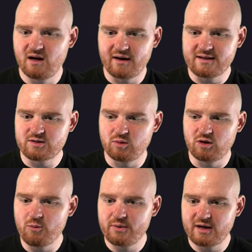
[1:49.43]
All right, so
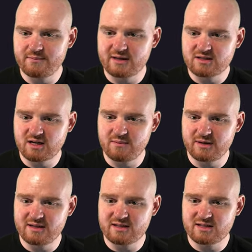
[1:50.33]
we'll open up this
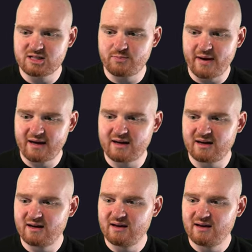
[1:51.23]
companies spec